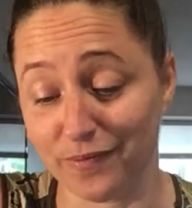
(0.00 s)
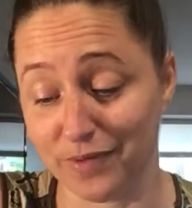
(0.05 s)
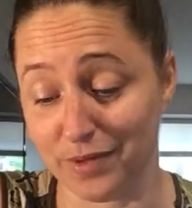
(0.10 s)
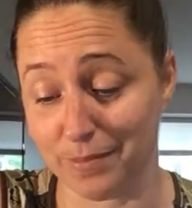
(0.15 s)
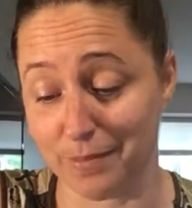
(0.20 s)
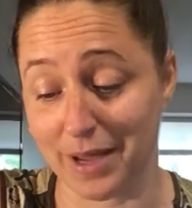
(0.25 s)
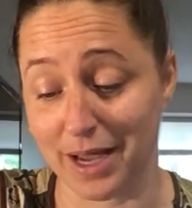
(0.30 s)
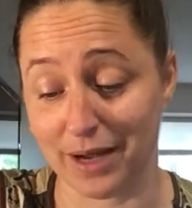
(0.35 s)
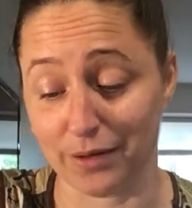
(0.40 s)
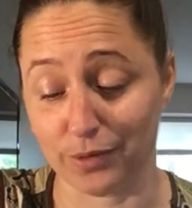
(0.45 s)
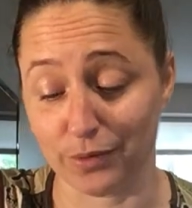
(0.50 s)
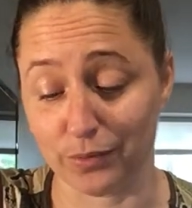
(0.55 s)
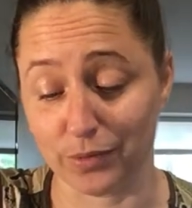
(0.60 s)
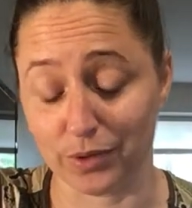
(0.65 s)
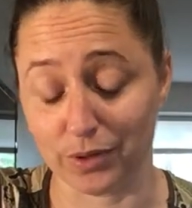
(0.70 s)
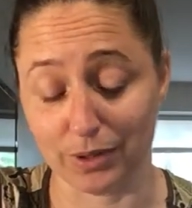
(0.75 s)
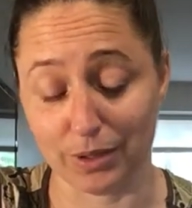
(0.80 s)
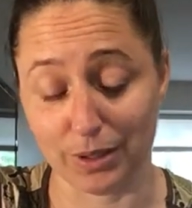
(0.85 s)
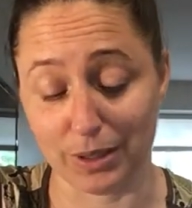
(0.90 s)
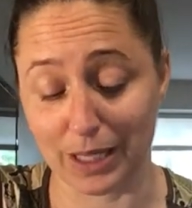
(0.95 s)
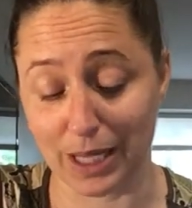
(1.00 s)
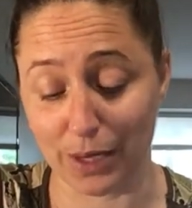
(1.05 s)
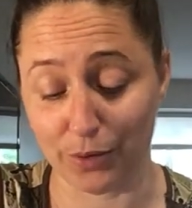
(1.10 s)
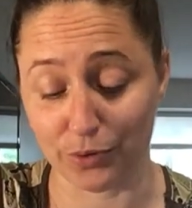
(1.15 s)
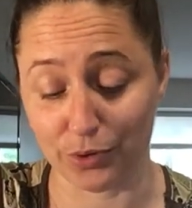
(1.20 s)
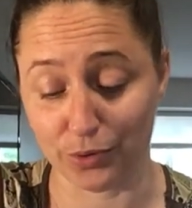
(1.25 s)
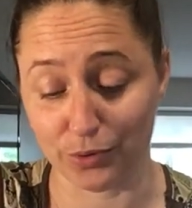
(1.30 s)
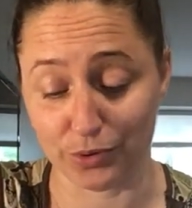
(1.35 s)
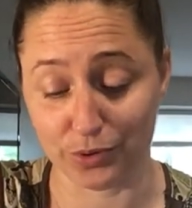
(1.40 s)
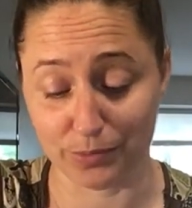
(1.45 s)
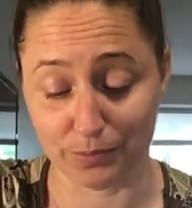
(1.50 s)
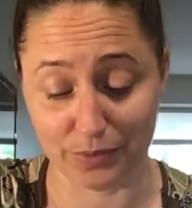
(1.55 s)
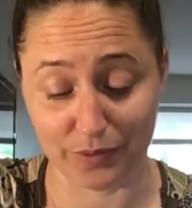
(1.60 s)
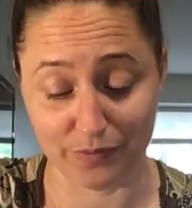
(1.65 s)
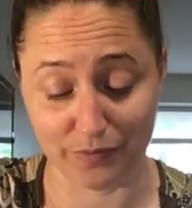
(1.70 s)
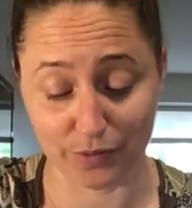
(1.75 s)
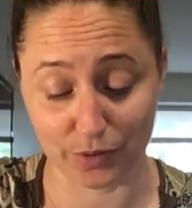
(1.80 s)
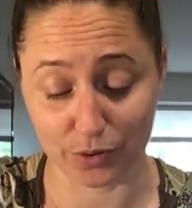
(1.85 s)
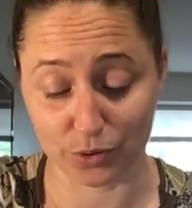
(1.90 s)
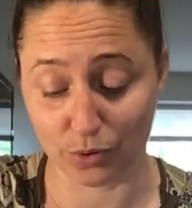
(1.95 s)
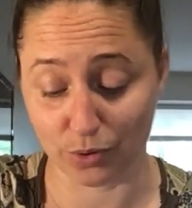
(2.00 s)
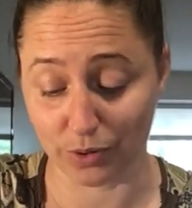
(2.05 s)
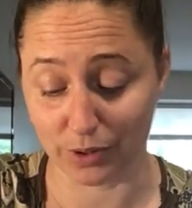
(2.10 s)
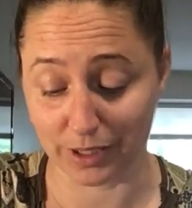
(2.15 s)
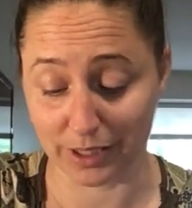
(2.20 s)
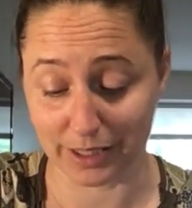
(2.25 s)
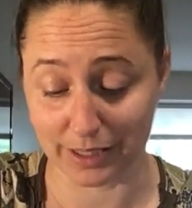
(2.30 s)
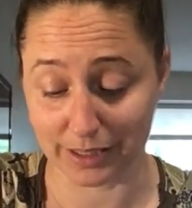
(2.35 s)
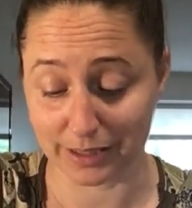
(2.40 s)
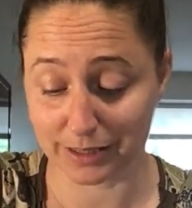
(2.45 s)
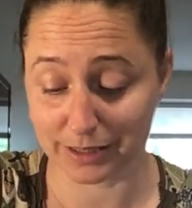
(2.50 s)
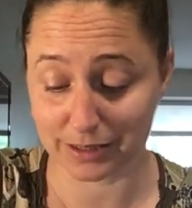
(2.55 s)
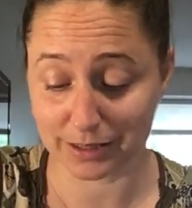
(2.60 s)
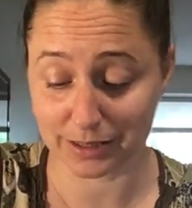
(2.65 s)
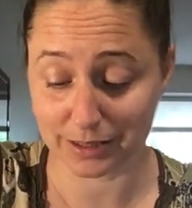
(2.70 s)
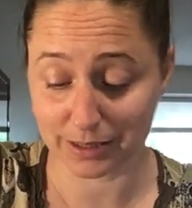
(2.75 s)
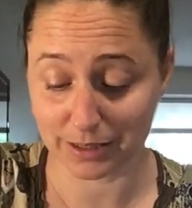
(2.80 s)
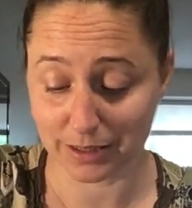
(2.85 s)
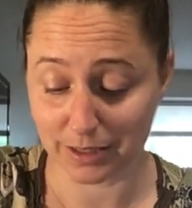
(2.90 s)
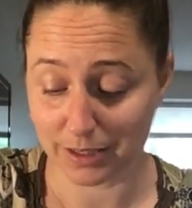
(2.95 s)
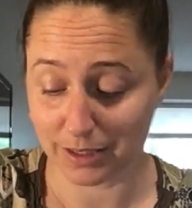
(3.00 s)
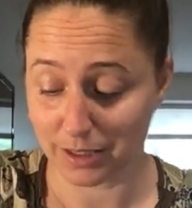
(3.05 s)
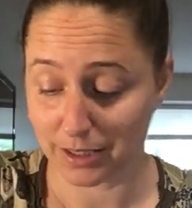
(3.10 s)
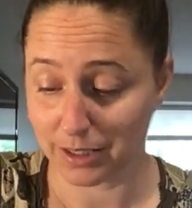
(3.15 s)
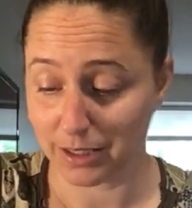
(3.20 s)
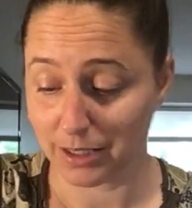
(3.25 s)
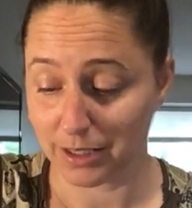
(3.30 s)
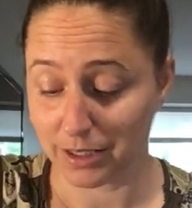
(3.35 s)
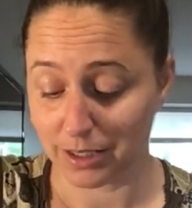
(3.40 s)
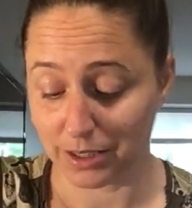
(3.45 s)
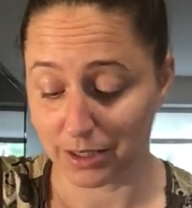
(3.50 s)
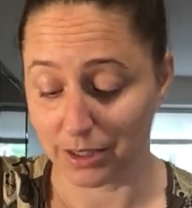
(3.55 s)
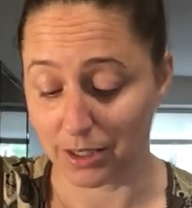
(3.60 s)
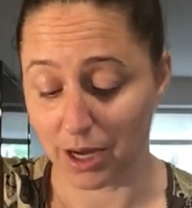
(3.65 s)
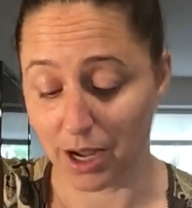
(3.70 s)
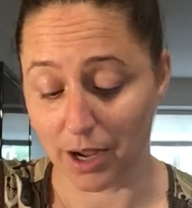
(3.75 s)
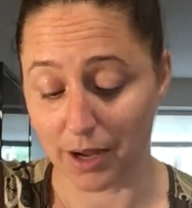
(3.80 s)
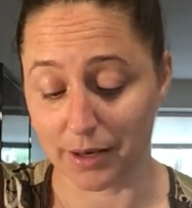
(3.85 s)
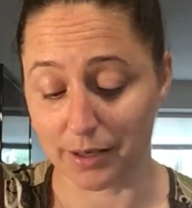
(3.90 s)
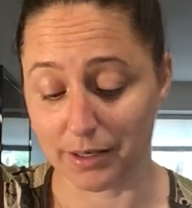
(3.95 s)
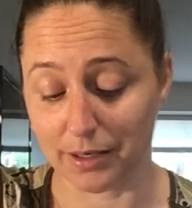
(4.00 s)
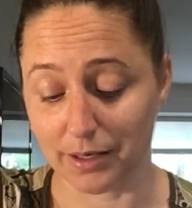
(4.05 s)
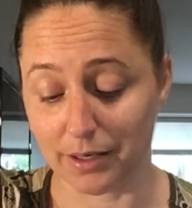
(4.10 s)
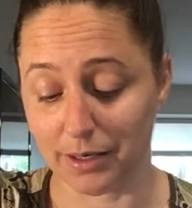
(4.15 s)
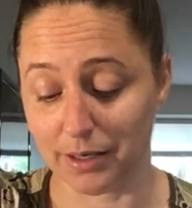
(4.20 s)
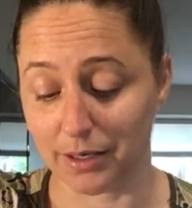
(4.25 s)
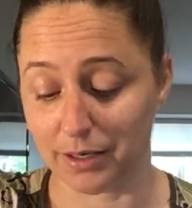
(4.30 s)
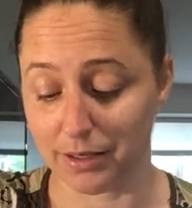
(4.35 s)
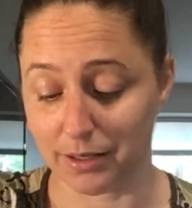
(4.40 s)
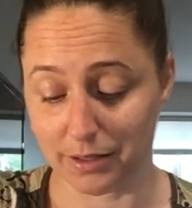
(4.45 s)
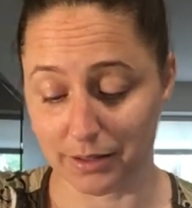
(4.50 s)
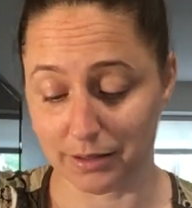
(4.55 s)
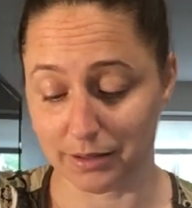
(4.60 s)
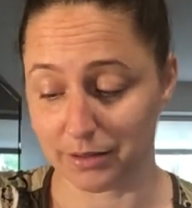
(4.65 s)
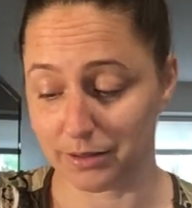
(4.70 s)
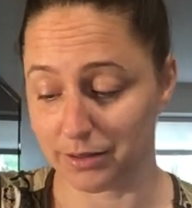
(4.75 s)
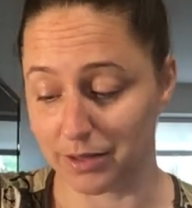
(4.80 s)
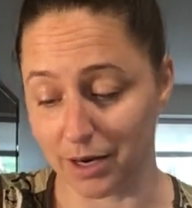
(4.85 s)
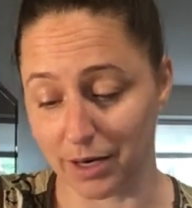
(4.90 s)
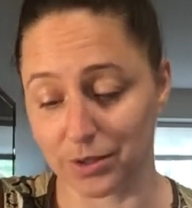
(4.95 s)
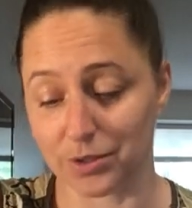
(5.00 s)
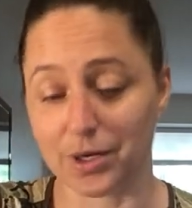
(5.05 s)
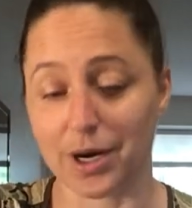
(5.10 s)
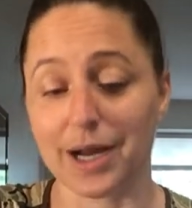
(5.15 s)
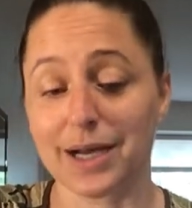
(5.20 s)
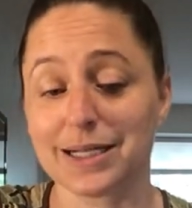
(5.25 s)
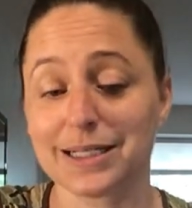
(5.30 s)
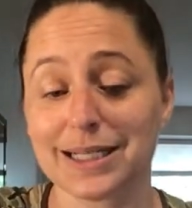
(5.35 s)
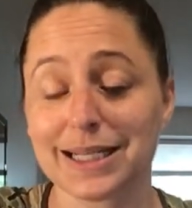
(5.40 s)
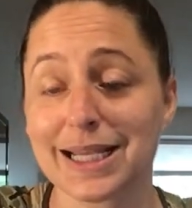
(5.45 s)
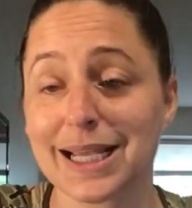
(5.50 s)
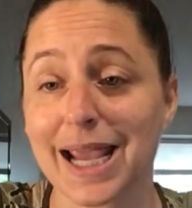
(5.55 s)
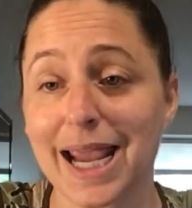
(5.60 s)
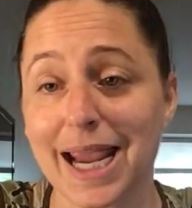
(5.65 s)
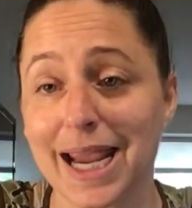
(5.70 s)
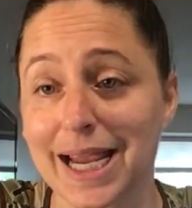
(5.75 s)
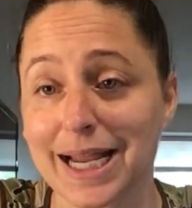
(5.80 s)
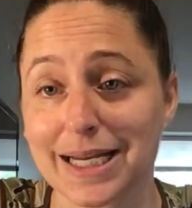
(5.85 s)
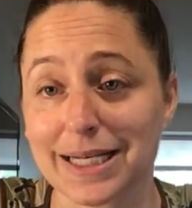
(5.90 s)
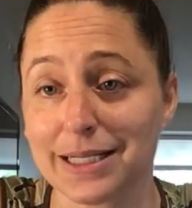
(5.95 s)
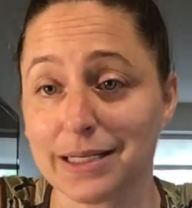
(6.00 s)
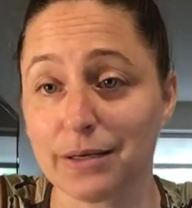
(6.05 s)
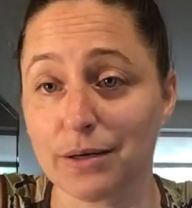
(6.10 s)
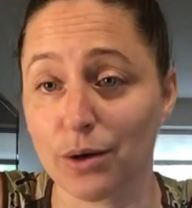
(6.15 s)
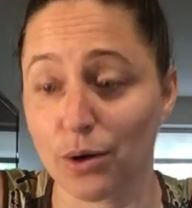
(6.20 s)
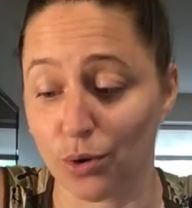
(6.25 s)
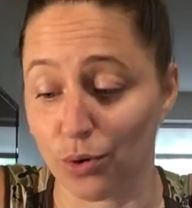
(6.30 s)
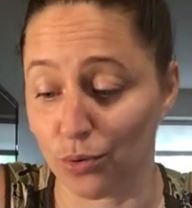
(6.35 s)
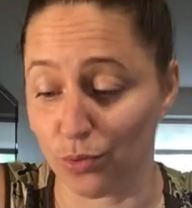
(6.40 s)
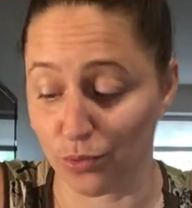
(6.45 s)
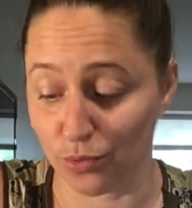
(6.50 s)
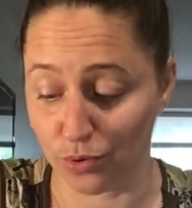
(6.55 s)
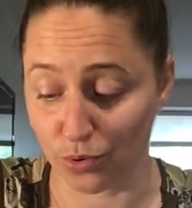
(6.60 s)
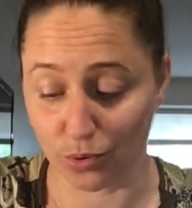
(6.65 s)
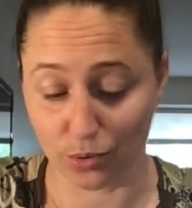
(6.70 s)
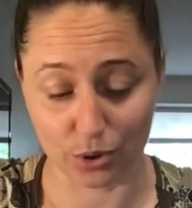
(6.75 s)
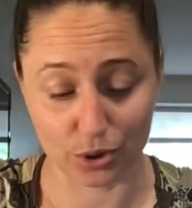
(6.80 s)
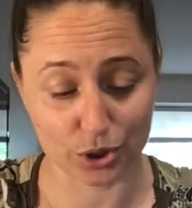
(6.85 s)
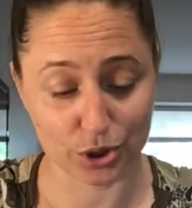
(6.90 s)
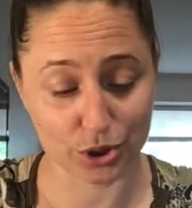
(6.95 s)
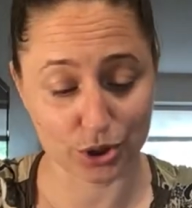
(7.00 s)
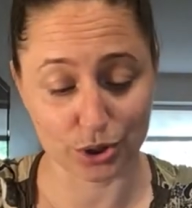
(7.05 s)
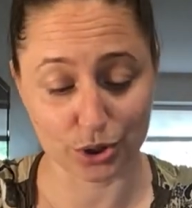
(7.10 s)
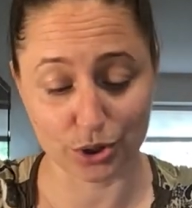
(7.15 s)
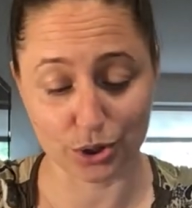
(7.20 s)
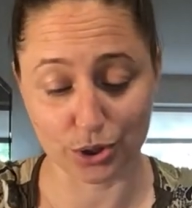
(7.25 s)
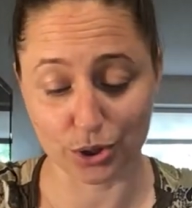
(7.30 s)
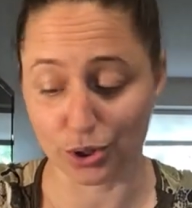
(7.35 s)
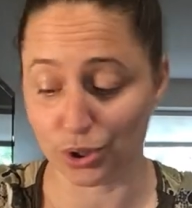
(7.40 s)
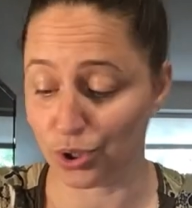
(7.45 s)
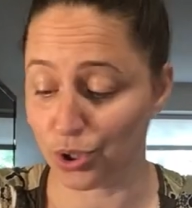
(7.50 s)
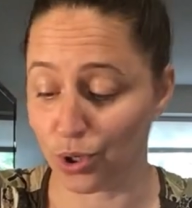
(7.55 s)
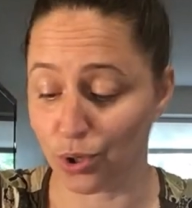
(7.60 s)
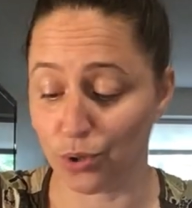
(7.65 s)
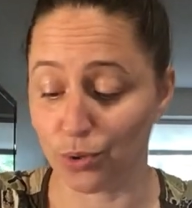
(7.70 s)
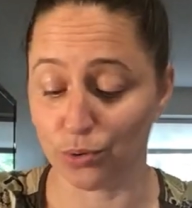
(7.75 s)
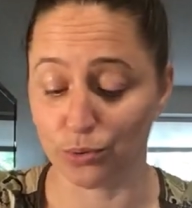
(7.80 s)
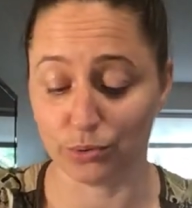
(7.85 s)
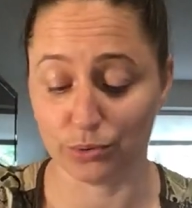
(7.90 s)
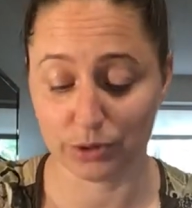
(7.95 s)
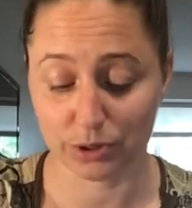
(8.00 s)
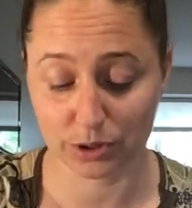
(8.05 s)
the matter will allow you to be victorious. Not trying to candy coat or sugar coat.